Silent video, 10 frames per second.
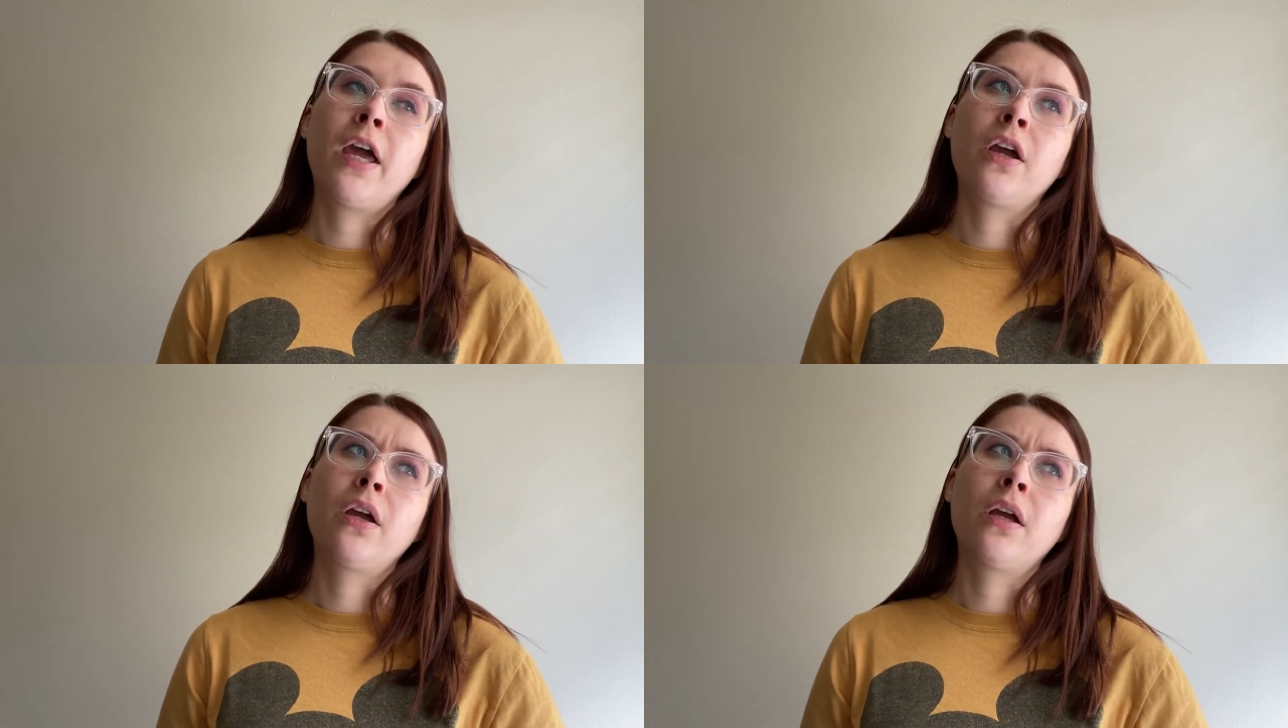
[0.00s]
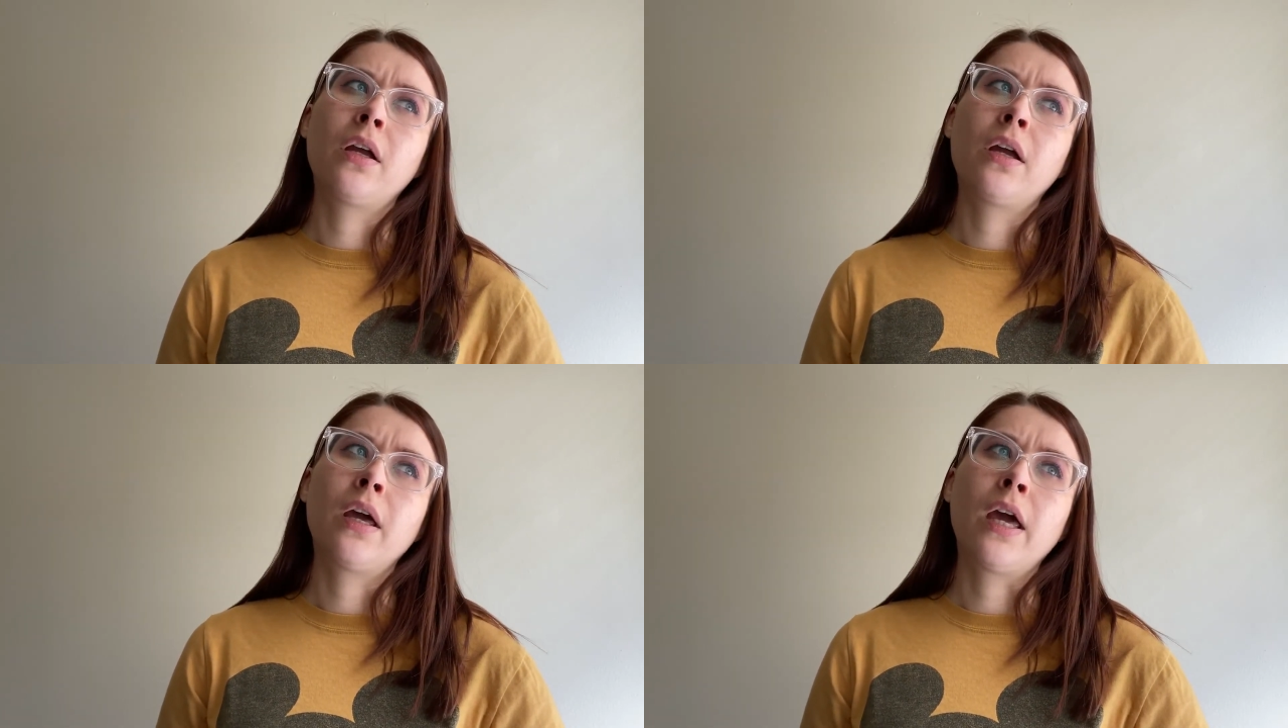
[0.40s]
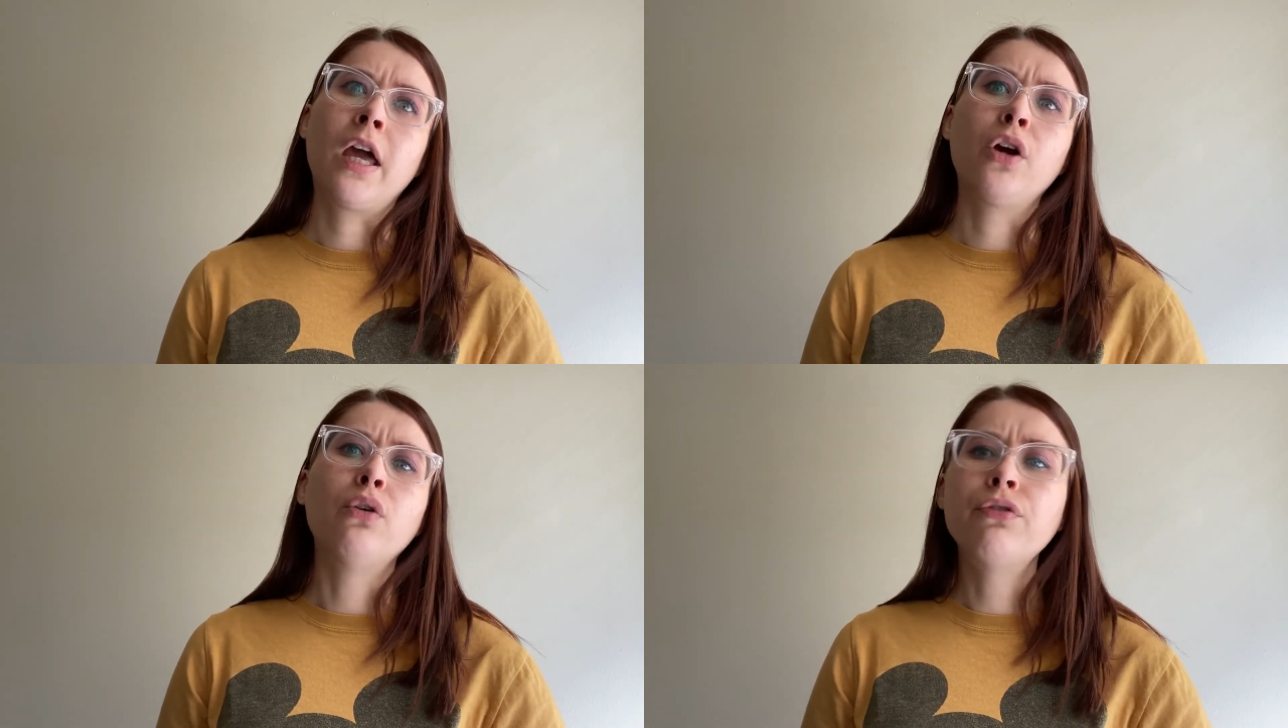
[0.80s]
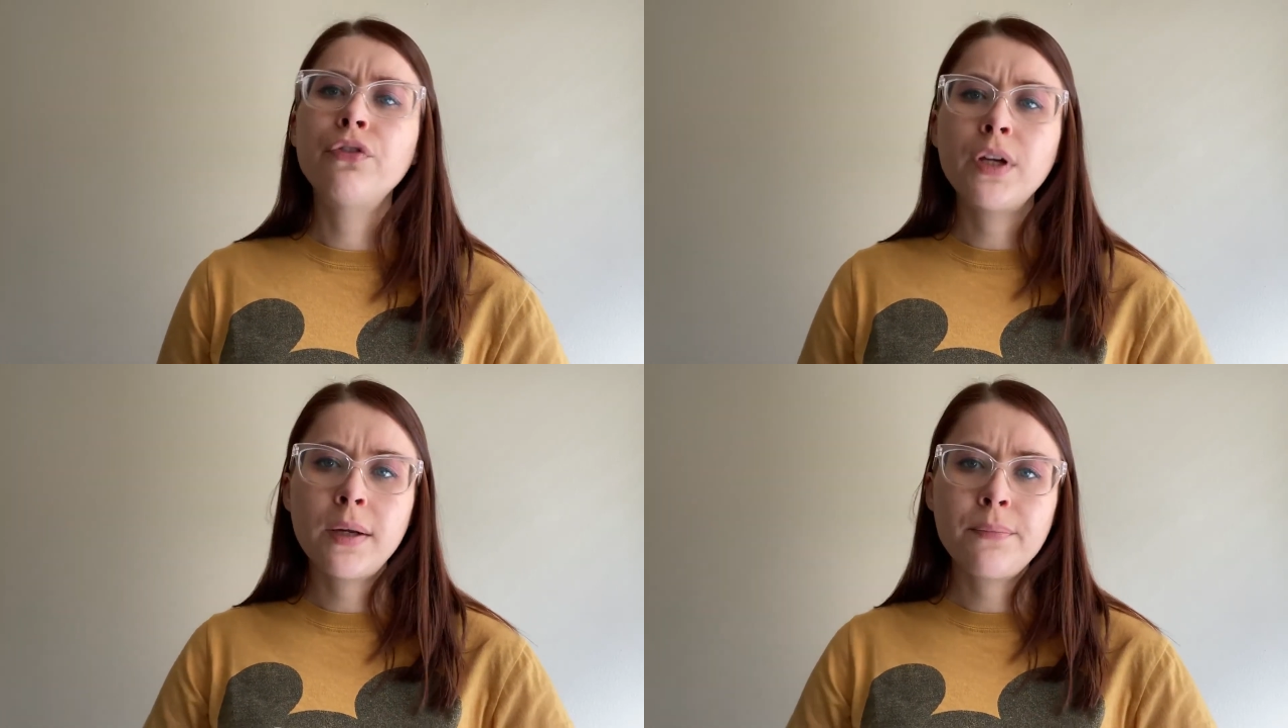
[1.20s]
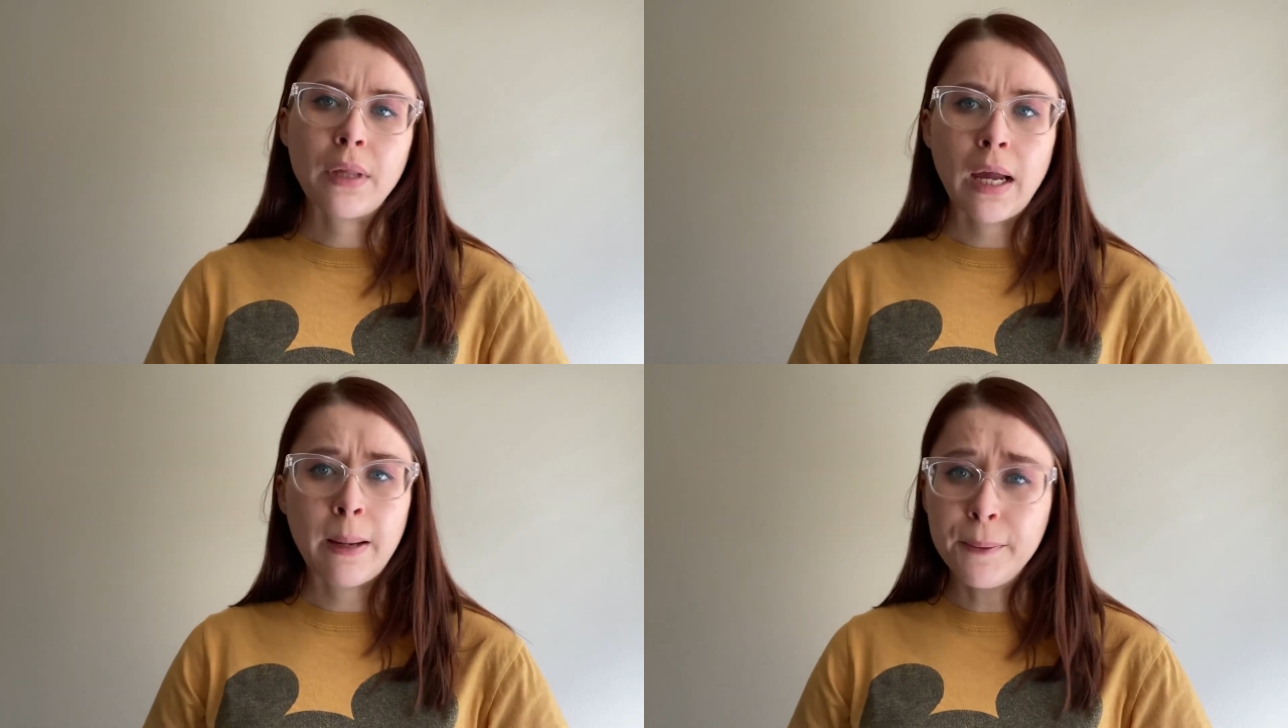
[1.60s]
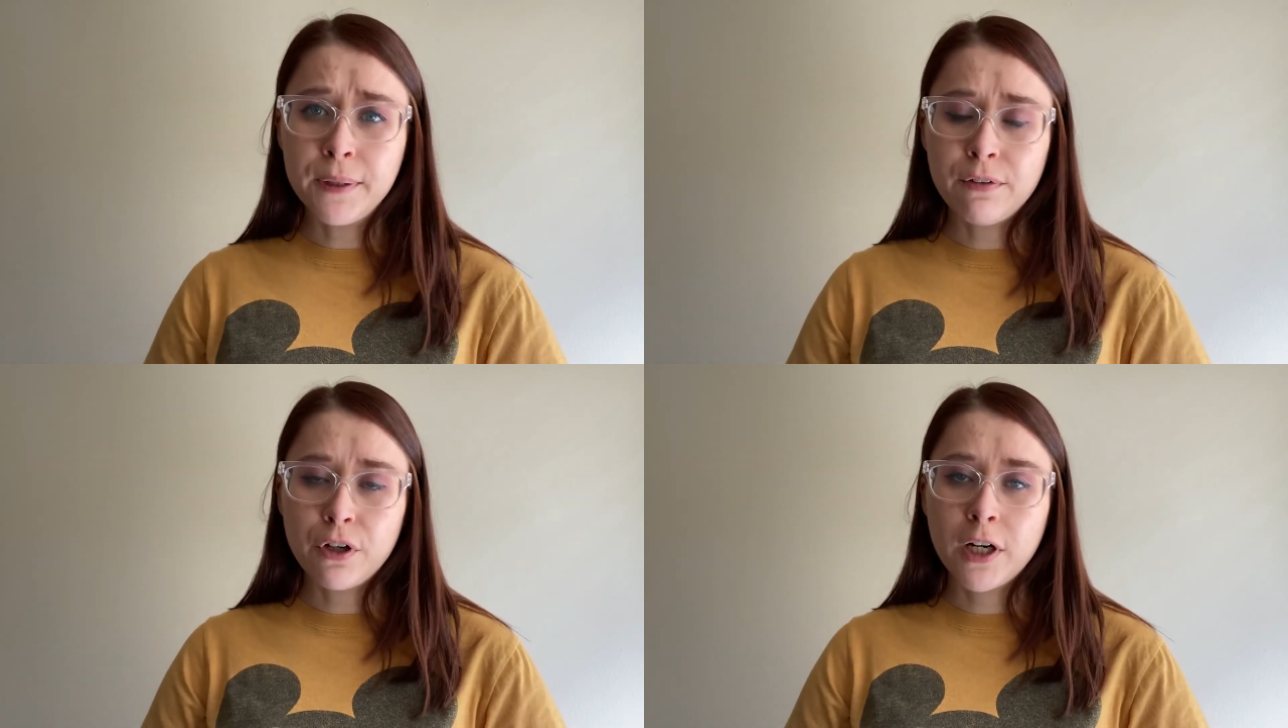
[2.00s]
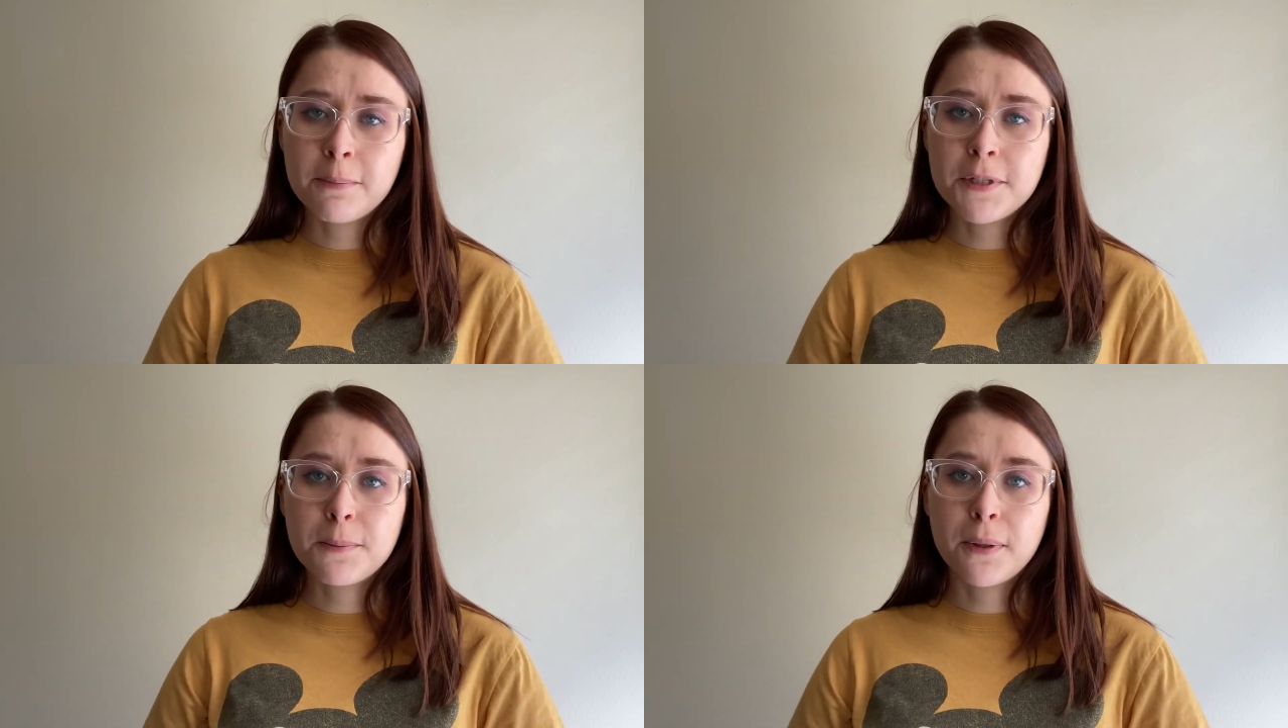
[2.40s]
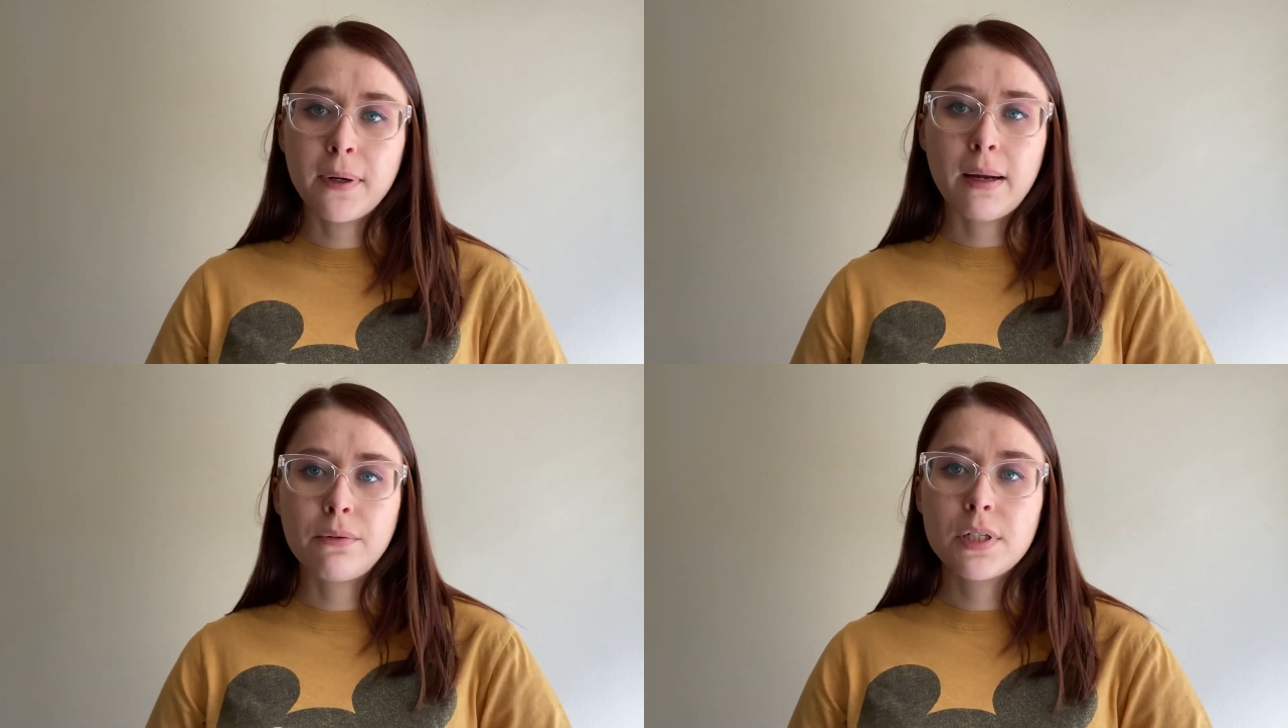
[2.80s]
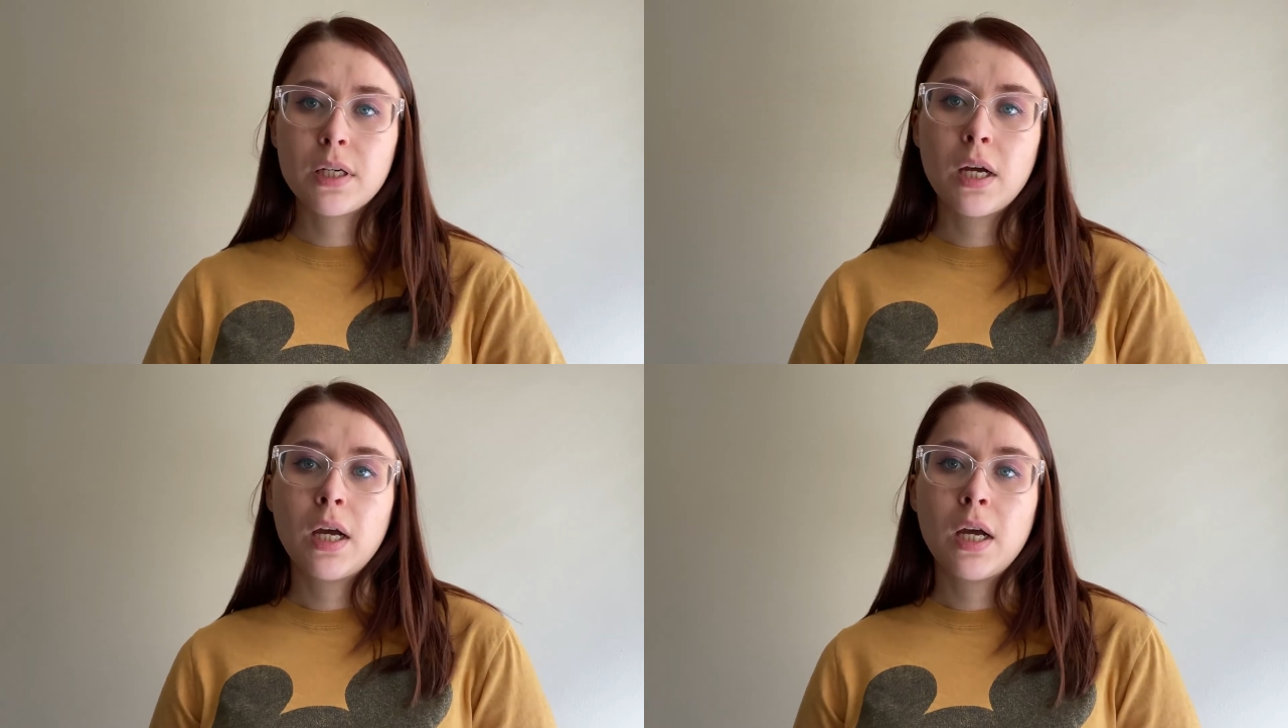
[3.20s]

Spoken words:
Aofi, I believe her name is pronounced,